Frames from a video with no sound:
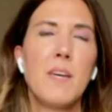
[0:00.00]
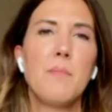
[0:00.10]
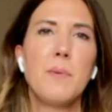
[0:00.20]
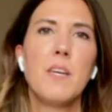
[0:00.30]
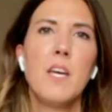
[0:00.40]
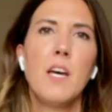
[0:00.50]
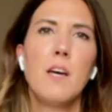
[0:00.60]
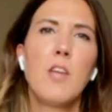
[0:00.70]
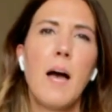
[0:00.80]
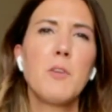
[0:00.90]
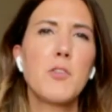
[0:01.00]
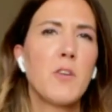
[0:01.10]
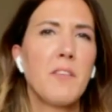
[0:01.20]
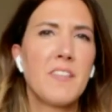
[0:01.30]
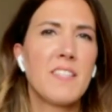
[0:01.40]
maybe I'm not
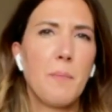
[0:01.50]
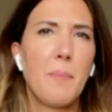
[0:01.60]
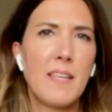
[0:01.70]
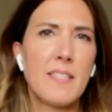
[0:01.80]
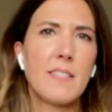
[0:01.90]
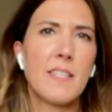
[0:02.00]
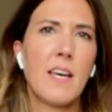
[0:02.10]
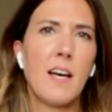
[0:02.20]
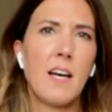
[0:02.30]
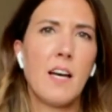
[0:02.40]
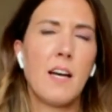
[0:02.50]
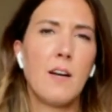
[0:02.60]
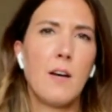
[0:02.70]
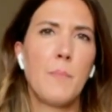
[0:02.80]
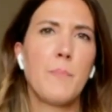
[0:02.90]
sure if it's the best
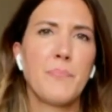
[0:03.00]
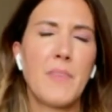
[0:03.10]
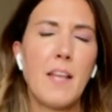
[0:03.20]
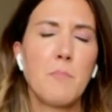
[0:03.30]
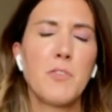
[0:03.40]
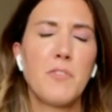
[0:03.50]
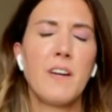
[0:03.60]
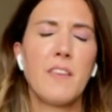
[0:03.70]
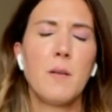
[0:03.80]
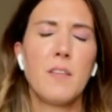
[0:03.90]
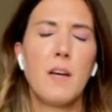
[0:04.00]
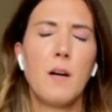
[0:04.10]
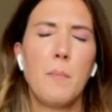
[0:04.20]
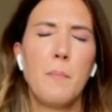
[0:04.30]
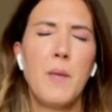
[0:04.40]
um, atmosphere, the,
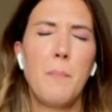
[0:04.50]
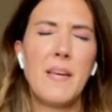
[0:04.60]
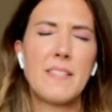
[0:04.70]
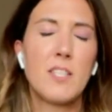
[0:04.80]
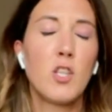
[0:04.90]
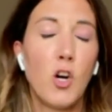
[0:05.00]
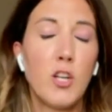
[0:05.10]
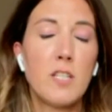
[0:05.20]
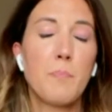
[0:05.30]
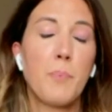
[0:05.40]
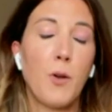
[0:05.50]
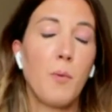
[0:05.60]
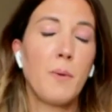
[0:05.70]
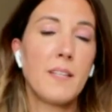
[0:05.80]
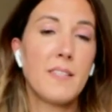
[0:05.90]
the, the best noise. Mm.
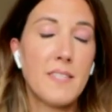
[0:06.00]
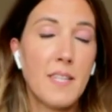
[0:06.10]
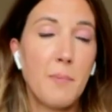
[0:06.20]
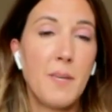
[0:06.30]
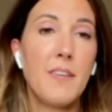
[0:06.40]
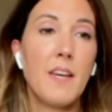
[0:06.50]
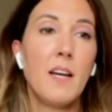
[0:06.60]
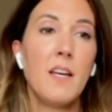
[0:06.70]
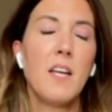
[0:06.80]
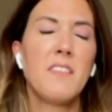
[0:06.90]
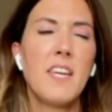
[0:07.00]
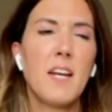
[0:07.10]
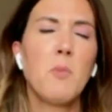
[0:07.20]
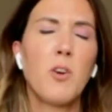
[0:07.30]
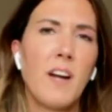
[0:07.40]
Probably it's Sevilla. They
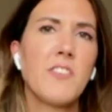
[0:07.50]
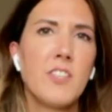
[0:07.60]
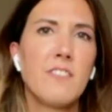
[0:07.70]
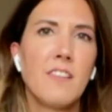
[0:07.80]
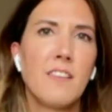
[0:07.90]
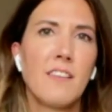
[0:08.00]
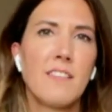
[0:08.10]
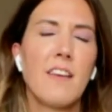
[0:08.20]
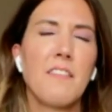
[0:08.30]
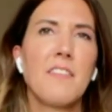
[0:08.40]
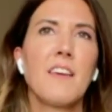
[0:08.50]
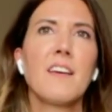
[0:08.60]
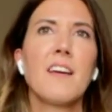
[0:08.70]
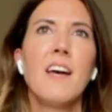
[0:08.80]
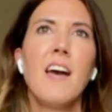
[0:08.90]
are more Argentinians, I
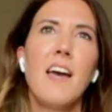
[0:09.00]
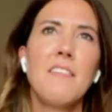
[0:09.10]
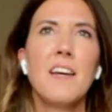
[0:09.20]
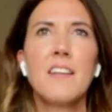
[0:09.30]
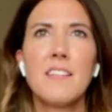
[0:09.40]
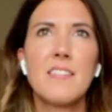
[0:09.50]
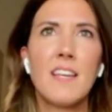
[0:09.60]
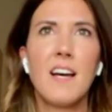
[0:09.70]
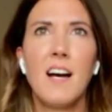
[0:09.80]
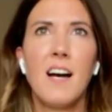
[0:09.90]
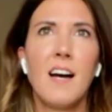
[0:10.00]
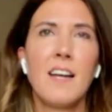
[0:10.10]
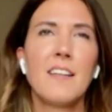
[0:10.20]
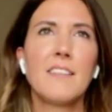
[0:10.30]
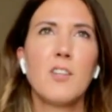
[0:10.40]
think. And then it's uh, uh,
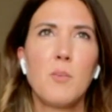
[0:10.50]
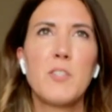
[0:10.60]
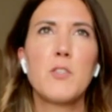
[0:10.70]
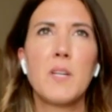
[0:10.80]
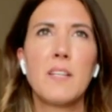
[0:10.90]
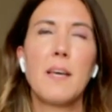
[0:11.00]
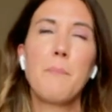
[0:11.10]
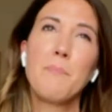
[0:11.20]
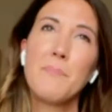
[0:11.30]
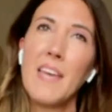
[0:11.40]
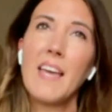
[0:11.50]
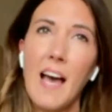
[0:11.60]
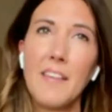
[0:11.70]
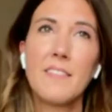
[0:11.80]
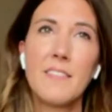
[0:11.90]
Atletico Madrid. They
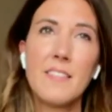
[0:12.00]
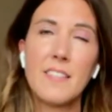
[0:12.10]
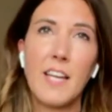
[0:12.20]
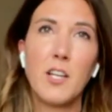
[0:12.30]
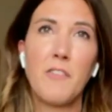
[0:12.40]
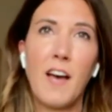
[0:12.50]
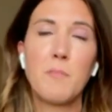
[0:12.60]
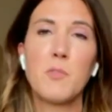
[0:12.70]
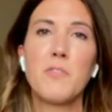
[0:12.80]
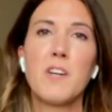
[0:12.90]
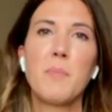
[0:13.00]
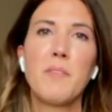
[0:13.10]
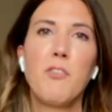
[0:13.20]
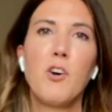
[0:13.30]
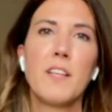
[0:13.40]
had this kind of atmosphere
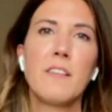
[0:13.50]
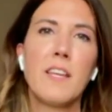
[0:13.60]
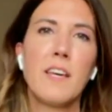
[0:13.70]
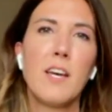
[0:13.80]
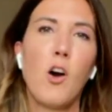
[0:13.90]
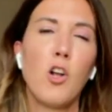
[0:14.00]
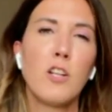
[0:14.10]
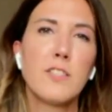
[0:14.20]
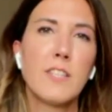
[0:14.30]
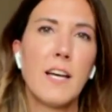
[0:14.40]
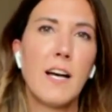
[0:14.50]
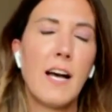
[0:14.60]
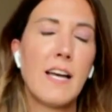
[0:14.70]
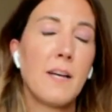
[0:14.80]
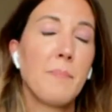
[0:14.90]
before in the old uh,
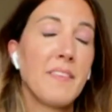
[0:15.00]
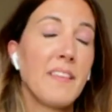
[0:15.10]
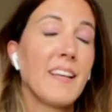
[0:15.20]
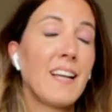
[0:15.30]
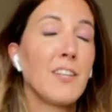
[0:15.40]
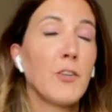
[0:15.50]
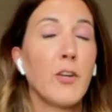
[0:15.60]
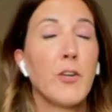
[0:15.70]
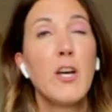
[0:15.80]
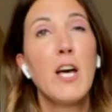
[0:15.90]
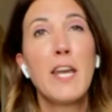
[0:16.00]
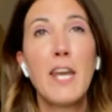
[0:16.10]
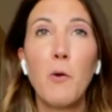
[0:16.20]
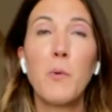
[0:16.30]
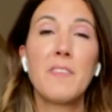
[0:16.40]
uh Vicente Calderon.
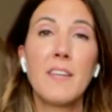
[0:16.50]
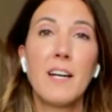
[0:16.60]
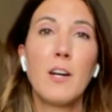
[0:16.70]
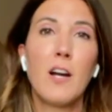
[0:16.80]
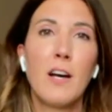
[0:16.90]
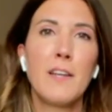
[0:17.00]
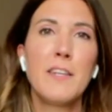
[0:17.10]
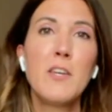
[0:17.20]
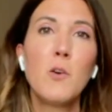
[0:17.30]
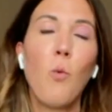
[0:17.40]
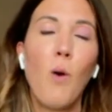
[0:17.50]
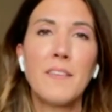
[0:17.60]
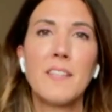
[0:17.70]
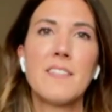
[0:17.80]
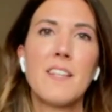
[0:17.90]
Now with the uh, new
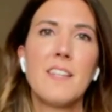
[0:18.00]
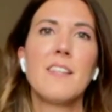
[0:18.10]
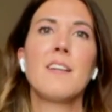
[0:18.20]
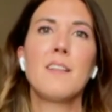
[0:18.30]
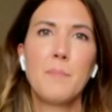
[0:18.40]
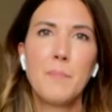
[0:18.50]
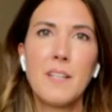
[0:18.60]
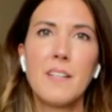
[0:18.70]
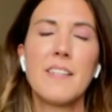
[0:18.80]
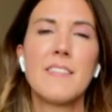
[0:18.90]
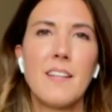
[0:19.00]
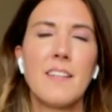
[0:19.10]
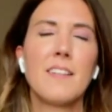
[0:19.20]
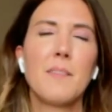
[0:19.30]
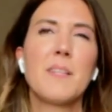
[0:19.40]
one that's a little bigger, it's a
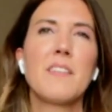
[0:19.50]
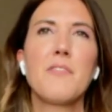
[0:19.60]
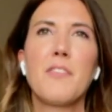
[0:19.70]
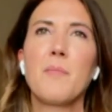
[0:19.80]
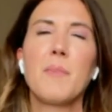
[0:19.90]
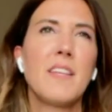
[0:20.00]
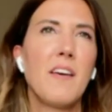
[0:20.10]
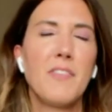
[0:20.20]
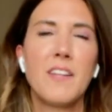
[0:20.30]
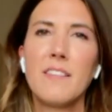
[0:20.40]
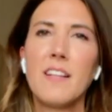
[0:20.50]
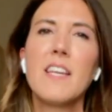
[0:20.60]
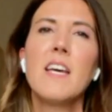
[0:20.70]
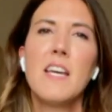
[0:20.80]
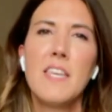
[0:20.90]
little bit different. But definitely,